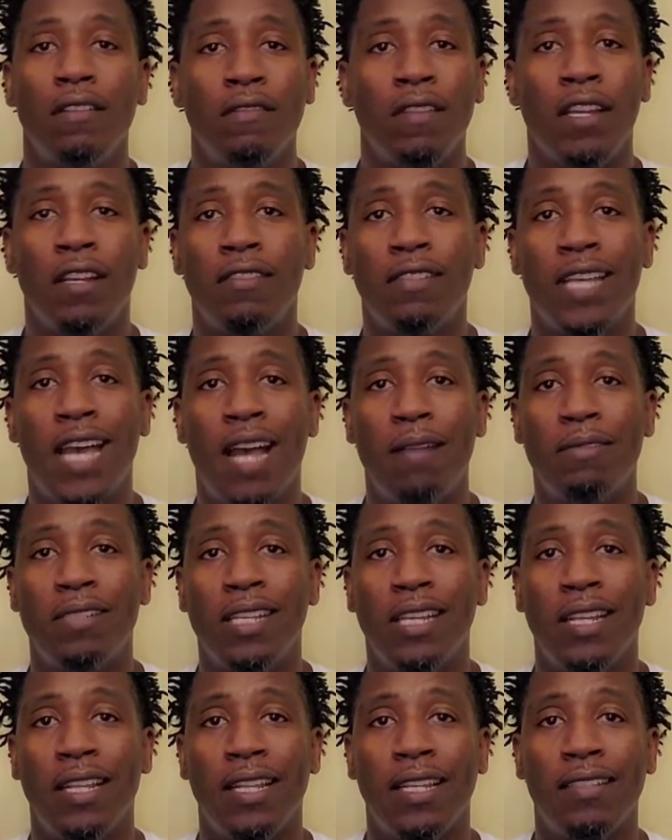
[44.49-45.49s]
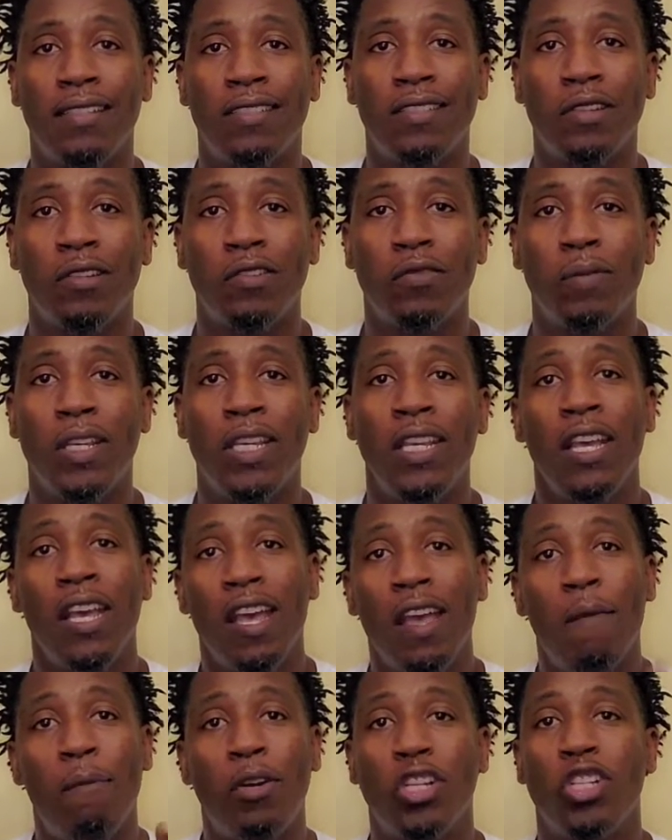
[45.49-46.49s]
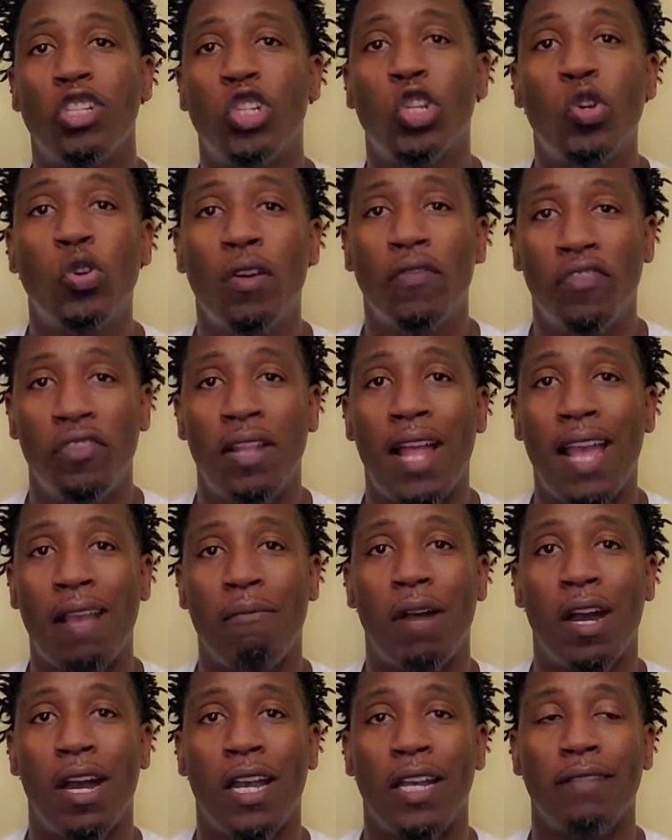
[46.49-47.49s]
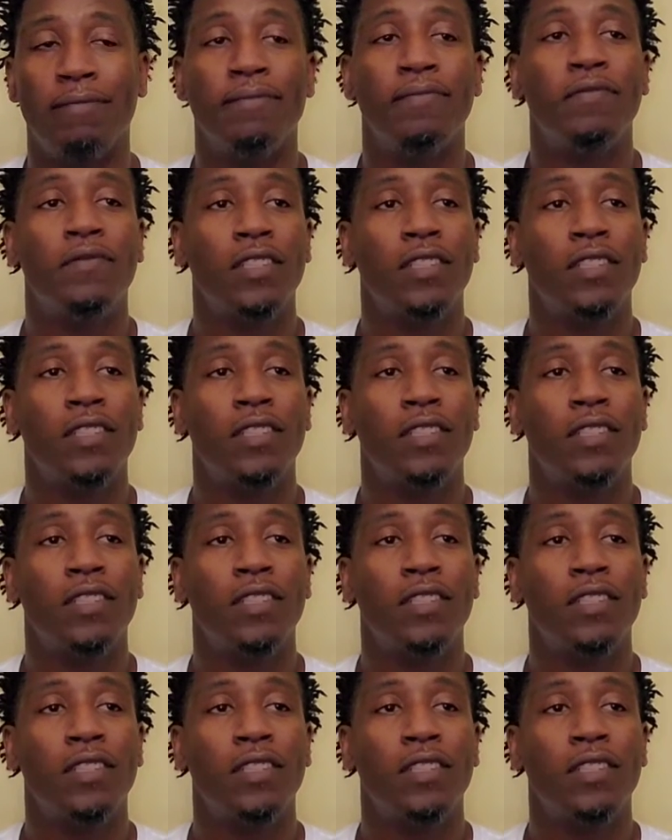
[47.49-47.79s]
their top 10 list, excuse me. Put a 2 if you like mine.